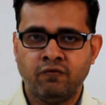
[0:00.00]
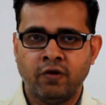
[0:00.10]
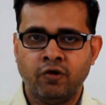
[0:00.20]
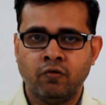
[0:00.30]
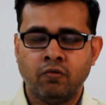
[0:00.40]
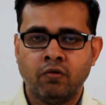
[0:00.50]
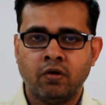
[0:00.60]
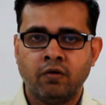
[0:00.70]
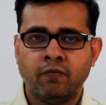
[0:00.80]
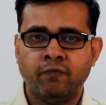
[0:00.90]
video,
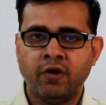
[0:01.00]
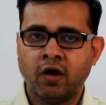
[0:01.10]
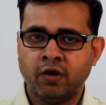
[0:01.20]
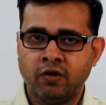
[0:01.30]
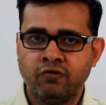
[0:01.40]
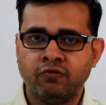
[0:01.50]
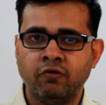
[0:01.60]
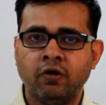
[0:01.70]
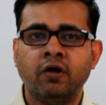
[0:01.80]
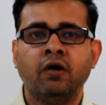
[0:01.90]
we understood
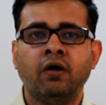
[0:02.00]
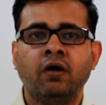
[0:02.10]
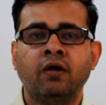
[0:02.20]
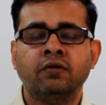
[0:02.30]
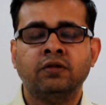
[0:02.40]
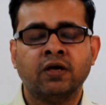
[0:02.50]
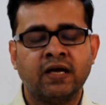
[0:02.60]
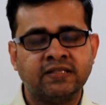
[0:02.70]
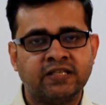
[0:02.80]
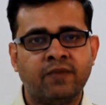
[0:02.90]
the
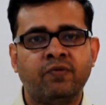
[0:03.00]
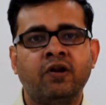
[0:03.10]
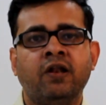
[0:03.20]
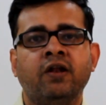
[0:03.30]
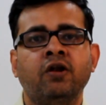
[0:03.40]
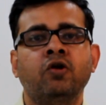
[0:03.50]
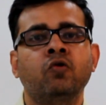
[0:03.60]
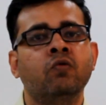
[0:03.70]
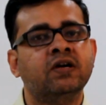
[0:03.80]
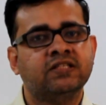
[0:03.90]
concept related
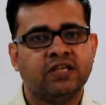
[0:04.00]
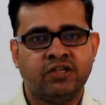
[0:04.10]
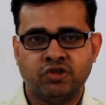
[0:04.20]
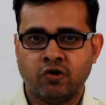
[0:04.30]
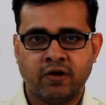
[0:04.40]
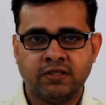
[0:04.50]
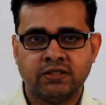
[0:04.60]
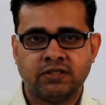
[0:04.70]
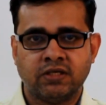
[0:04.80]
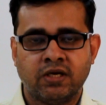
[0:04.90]
towards
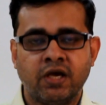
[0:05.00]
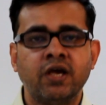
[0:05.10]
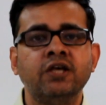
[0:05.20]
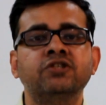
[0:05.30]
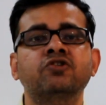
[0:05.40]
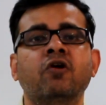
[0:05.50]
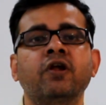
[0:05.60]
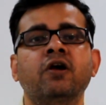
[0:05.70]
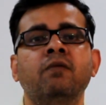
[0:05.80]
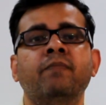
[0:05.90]
insurance,
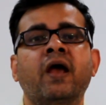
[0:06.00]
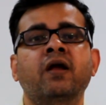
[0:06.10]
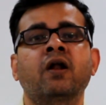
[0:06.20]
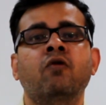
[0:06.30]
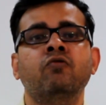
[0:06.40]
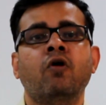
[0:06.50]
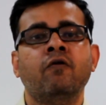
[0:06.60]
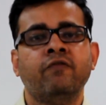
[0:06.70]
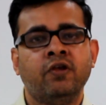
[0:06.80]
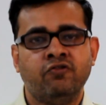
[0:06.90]
historical background of
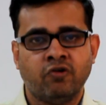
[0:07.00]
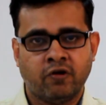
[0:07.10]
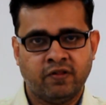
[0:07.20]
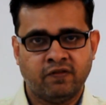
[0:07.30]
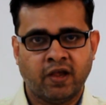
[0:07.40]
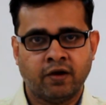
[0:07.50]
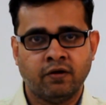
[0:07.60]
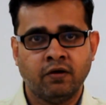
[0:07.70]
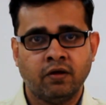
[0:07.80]
insurance sector.